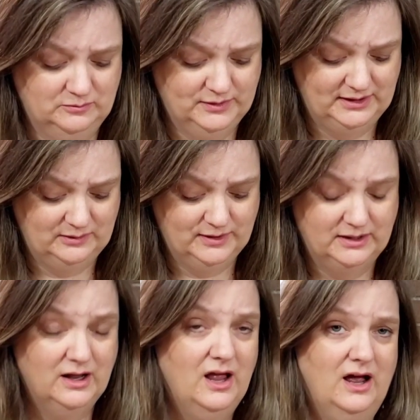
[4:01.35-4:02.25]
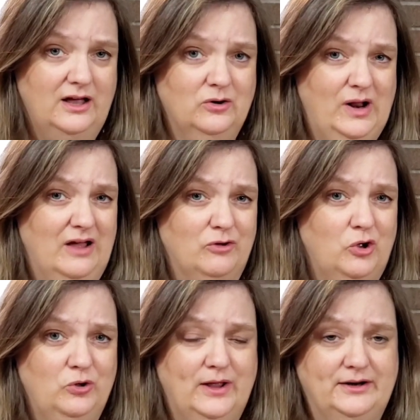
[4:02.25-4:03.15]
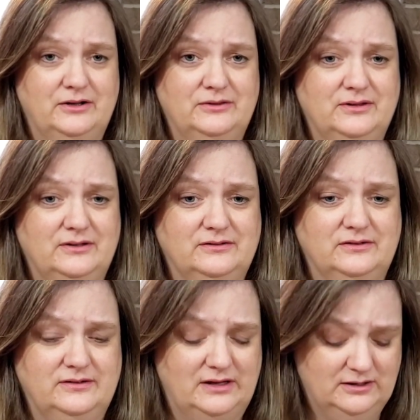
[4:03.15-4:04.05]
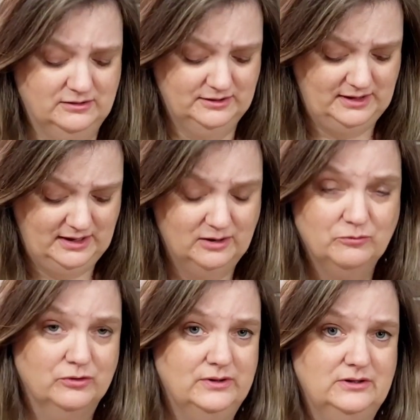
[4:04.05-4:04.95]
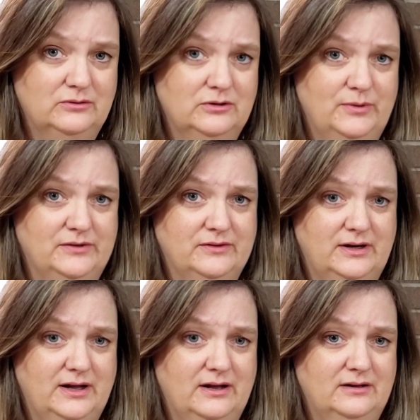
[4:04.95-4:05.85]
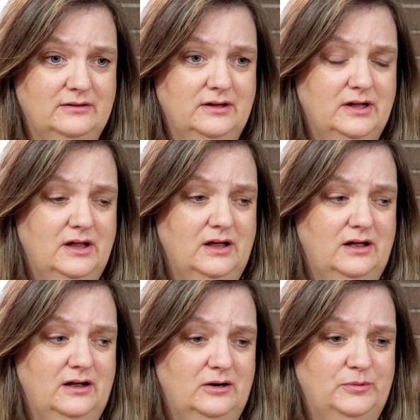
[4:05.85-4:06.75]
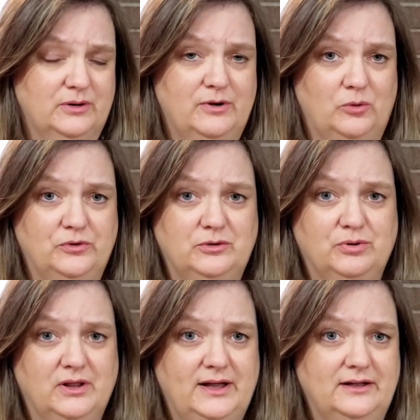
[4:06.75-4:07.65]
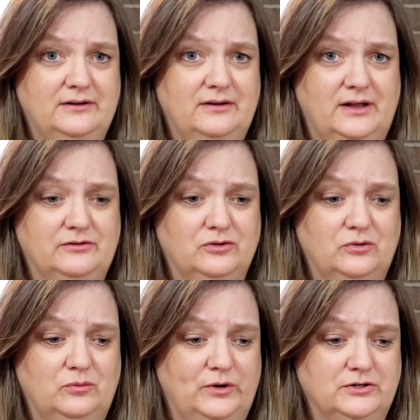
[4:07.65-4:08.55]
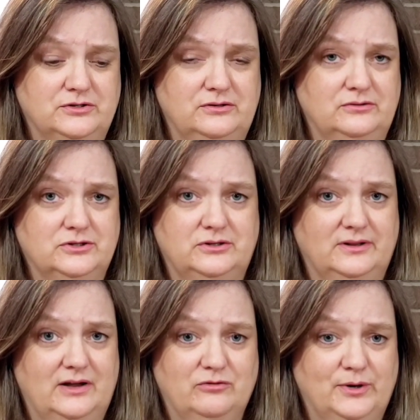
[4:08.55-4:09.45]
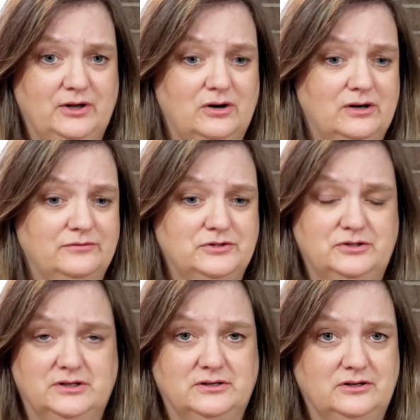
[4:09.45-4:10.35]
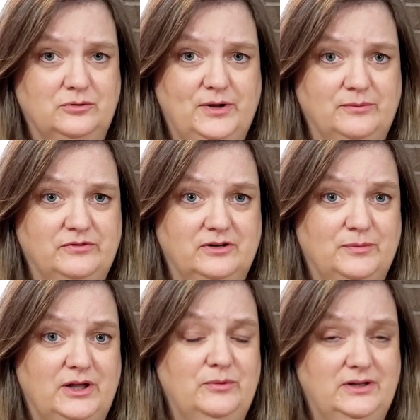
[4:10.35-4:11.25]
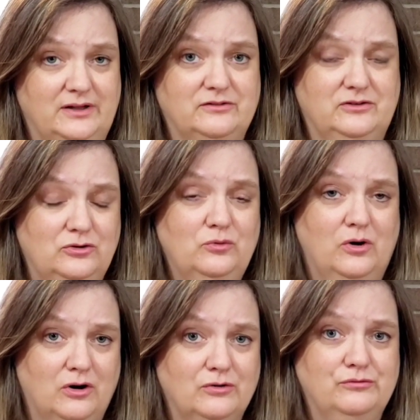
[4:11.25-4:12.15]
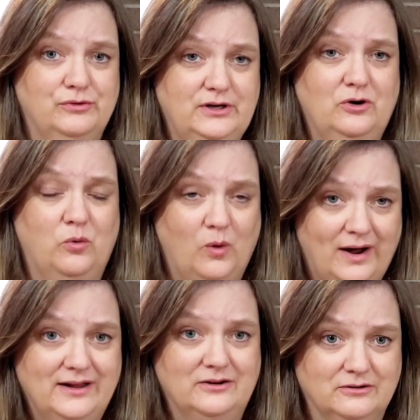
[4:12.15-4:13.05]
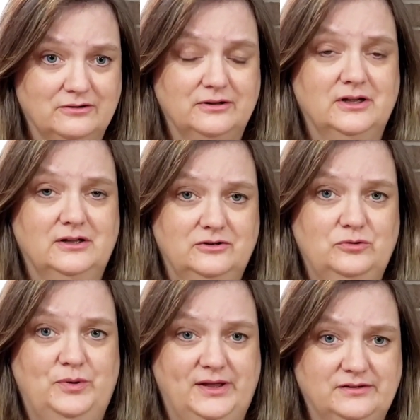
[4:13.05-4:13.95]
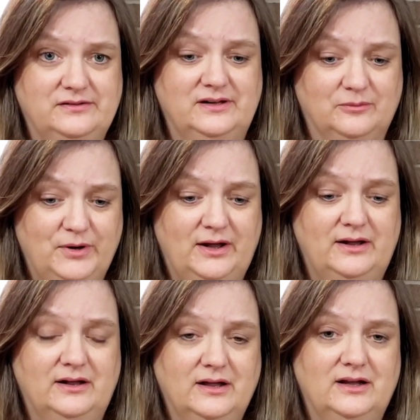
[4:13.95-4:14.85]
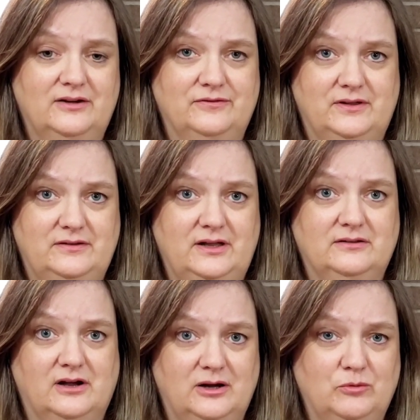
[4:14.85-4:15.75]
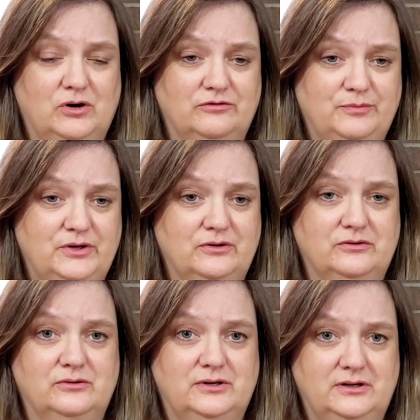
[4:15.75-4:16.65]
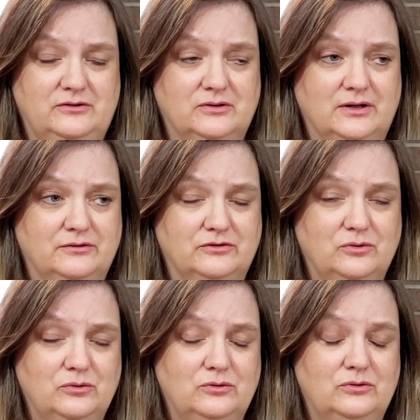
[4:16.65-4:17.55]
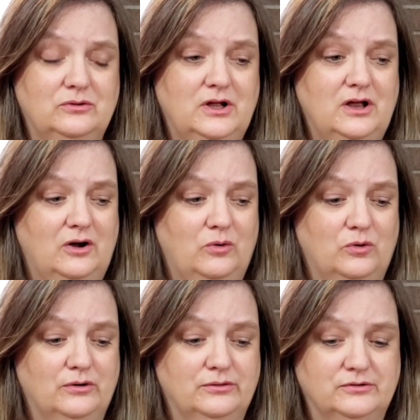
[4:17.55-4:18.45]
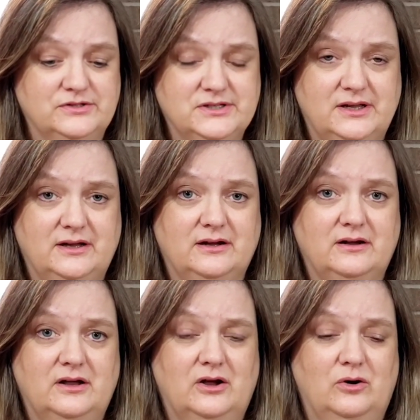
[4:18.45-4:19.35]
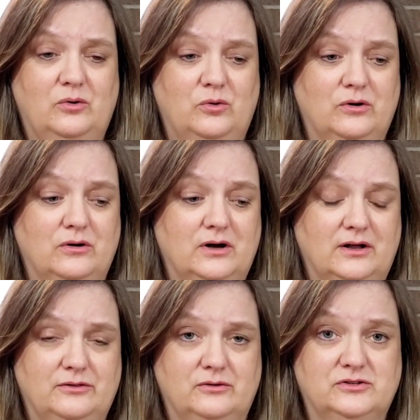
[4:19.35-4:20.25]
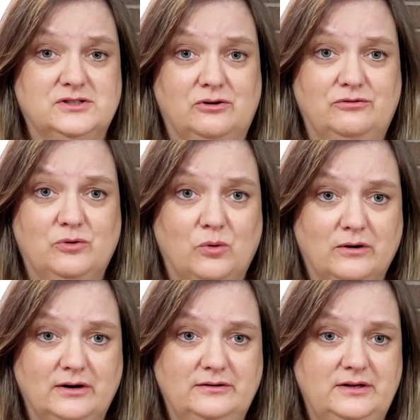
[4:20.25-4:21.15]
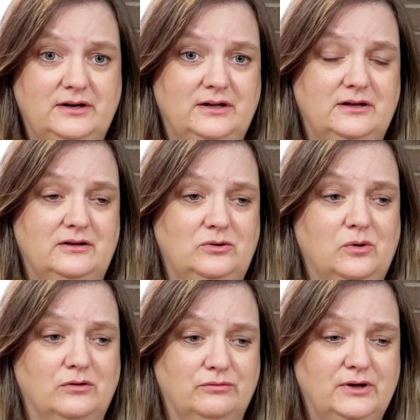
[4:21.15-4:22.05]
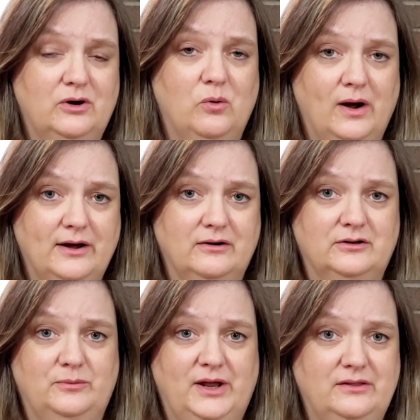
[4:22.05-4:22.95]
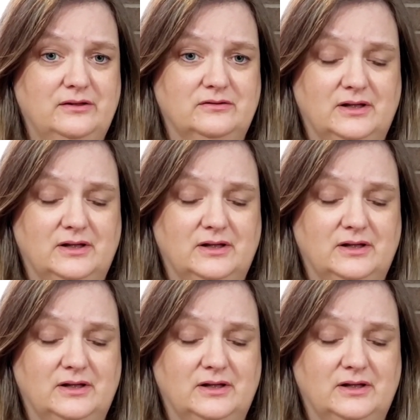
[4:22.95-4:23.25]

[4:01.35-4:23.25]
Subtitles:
But anyway, I don't have a whole lot of good things to say here today. I'm really doing the best I can, but I'm helping you plan as to what you should do. Should you lay everybody off? Should you continue paying sick pay? But yes, you are required to pay sick pay if they take time off because their kids are out of school or they're sick or they're self-quarantining. You are required to pay this.